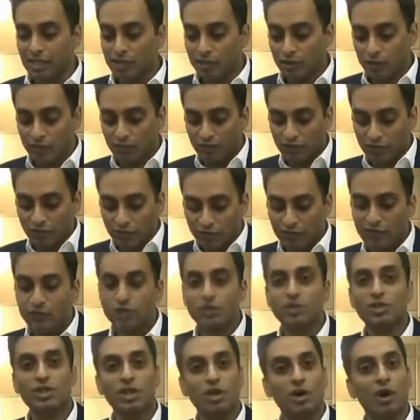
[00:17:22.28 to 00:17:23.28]
sort of a
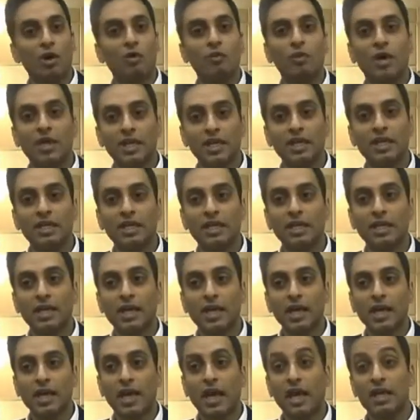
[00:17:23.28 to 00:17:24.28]
fusion already.
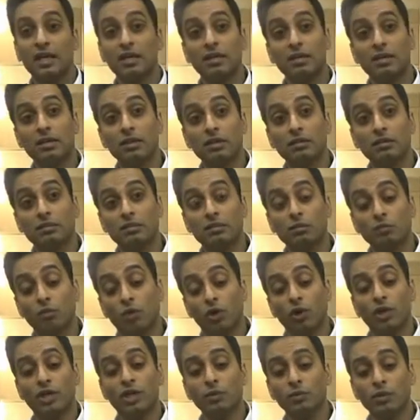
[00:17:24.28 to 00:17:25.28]
And
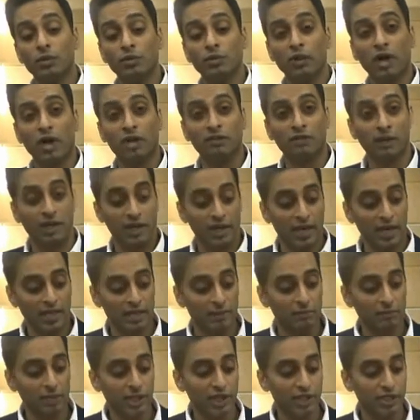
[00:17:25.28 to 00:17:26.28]
working with Radovan, and I
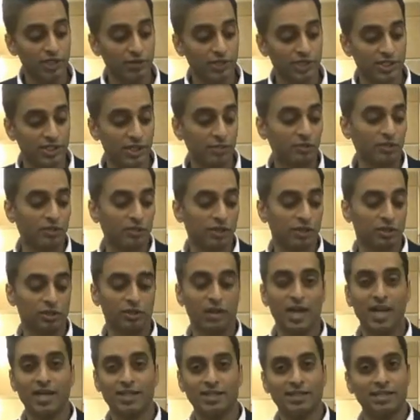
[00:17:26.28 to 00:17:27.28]
can play you some of the
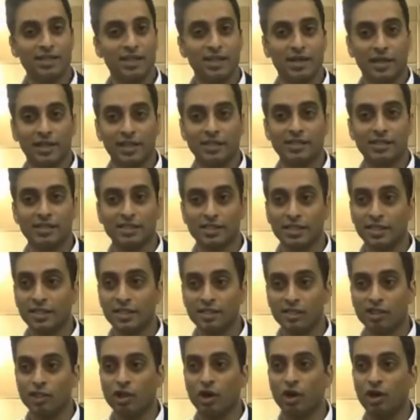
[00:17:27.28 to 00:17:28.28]
tracks and then I can sing
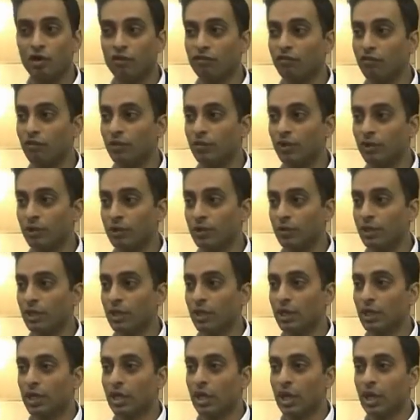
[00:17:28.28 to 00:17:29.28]
a song for you.
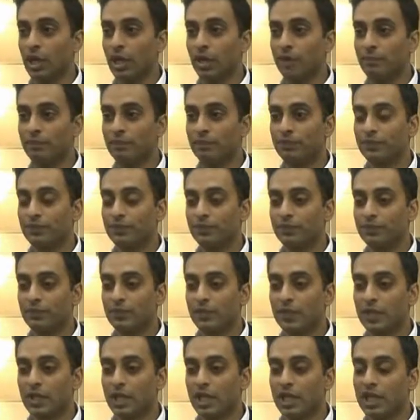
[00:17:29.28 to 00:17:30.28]

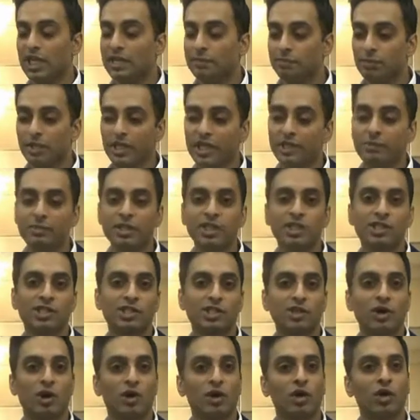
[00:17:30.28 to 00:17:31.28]
He played me this
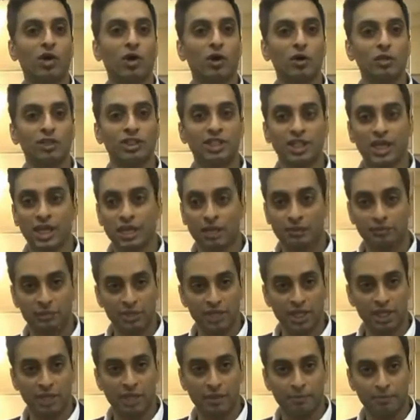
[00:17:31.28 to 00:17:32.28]
song called Jelem
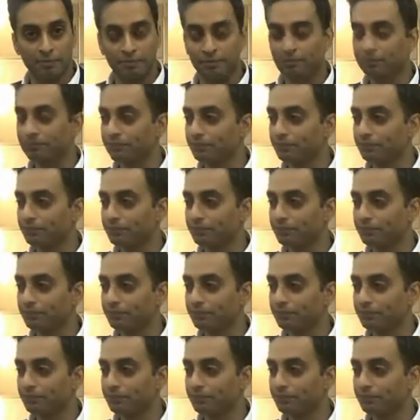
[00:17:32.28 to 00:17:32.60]
Jelem,